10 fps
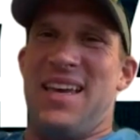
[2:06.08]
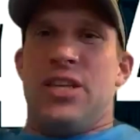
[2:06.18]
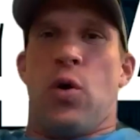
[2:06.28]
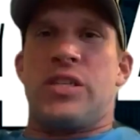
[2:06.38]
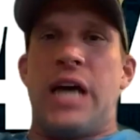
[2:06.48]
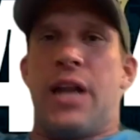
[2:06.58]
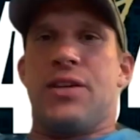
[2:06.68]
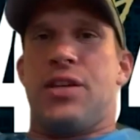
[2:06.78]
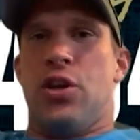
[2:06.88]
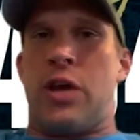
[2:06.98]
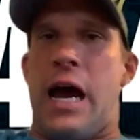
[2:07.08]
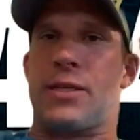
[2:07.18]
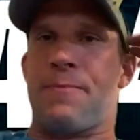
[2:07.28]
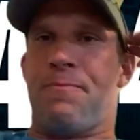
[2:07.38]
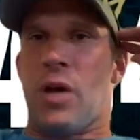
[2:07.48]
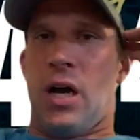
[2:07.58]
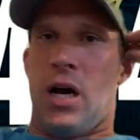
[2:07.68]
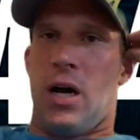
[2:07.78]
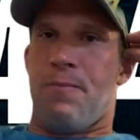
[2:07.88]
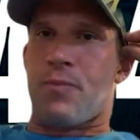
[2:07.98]
So excited to see you guys.
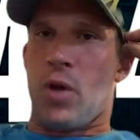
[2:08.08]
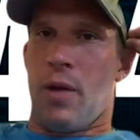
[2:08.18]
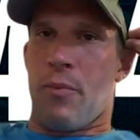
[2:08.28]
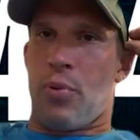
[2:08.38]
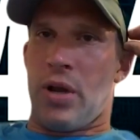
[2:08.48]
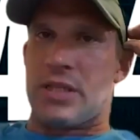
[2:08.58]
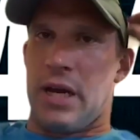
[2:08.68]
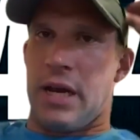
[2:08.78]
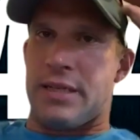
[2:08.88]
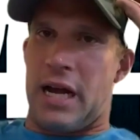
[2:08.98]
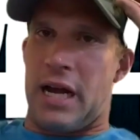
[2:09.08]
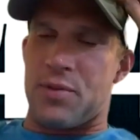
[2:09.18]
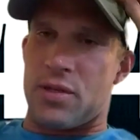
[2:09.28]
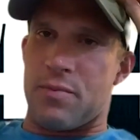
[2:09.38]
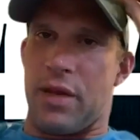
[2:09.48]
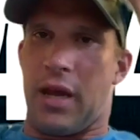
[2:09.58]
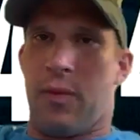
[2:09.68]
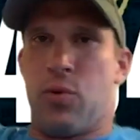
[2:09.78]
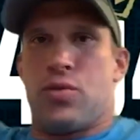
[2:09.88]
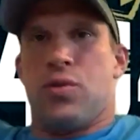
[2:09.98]
Unprecedented times, being
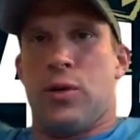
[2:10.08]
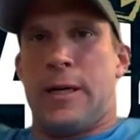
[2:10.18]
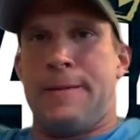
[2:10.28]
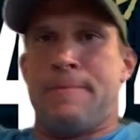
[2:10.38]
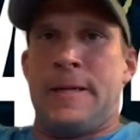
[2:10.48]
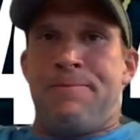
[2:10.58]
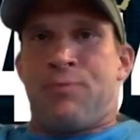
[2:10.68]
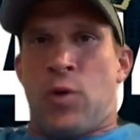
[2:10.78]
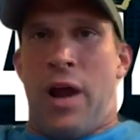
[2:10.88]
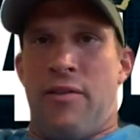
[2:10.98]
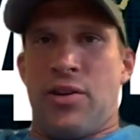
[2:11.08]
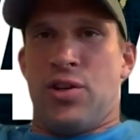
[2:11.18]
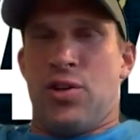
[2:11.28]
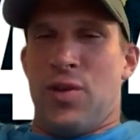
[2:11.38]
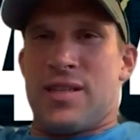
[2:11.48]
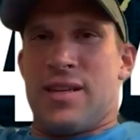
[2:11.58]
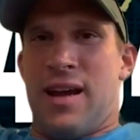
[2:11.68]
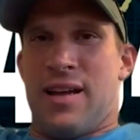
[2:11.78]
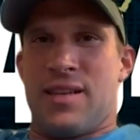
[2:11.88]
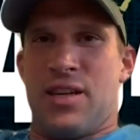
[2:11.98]
able to, or having to do this and
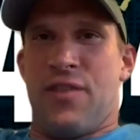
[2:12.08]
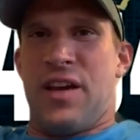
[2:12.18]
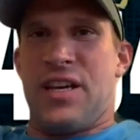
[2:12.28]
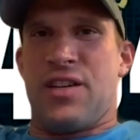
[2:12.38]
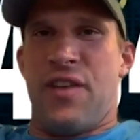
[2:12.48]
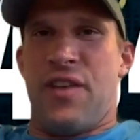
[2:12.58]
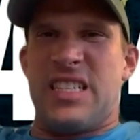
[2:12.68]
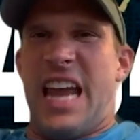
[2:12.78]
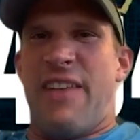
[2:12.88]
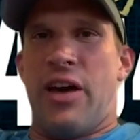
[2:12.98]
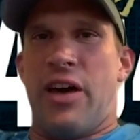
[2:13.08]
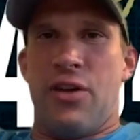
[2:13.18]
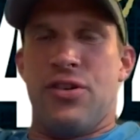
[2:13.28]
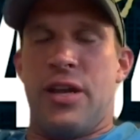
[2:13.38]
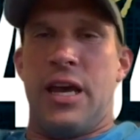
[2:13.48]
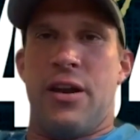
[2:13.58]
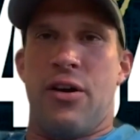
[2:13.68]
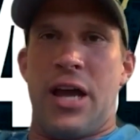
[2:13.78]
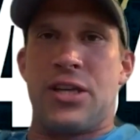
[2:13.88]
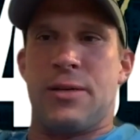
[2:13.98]
not seeing you face to face and have that
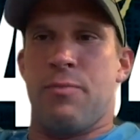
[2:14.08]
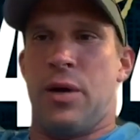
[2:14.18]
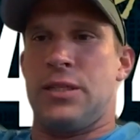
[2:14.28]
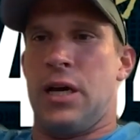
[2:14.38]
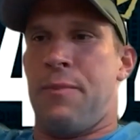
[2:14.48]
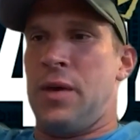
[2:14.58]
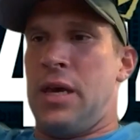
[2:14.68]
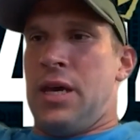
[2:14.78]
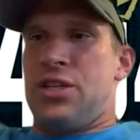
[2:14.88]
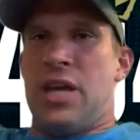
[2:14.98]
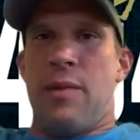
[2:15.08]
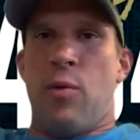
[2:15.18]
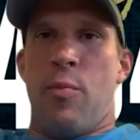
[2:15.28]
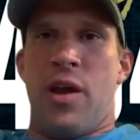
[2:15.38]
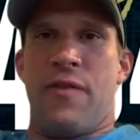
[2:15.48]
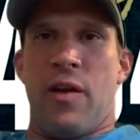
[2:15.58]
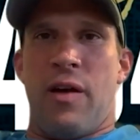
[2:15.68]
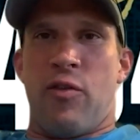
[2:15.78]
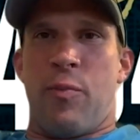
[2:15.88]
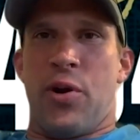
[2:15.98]
interaction. But shame on me if I don't
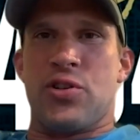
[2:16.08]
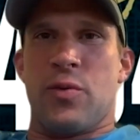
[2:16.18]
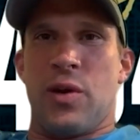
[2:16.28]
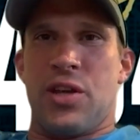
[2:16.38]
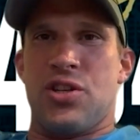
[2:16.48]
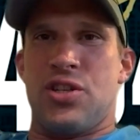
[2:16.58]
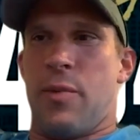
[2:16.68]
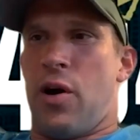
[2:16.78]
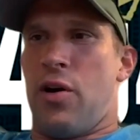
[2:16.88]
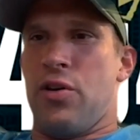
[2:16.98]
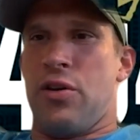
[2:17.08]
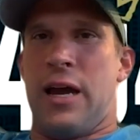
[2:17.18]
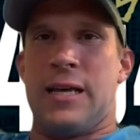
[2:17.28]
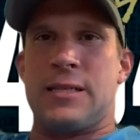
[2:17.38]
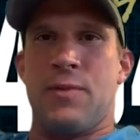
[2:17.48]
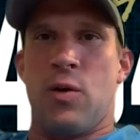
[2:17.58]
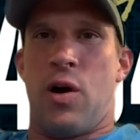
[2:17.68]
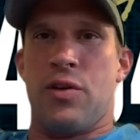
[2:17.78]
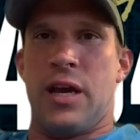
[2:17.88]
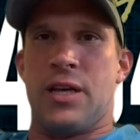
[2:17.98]
have a personal relationship with all you guys, know
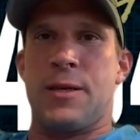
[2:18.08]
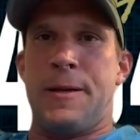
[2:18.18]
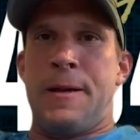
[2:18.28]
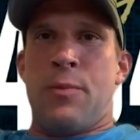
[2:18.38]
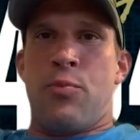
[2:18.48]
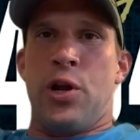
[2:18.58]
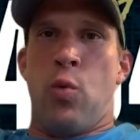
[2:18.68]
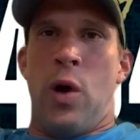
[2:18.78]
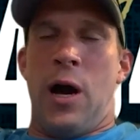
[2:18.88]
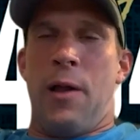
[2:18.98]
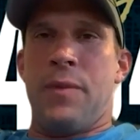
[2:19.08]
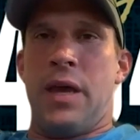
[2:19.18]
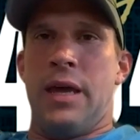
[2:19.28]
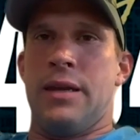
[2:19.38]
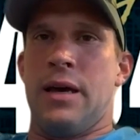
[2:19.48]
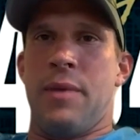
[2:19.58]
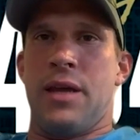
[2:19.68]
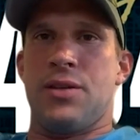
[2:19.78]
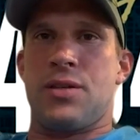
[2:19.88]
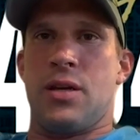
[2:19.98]
all you guys pretty well. And
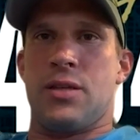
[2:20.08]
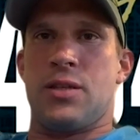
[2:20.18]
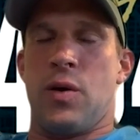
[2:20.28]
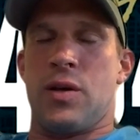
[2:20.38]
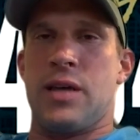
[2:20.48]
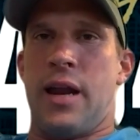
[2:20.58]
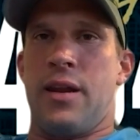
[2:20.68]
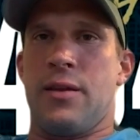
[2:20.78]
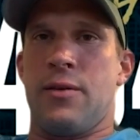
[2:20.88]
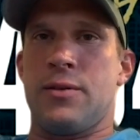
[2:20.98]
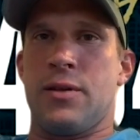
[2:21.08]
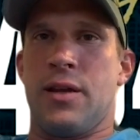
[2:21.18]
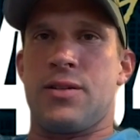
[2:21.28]
man, just so excited to get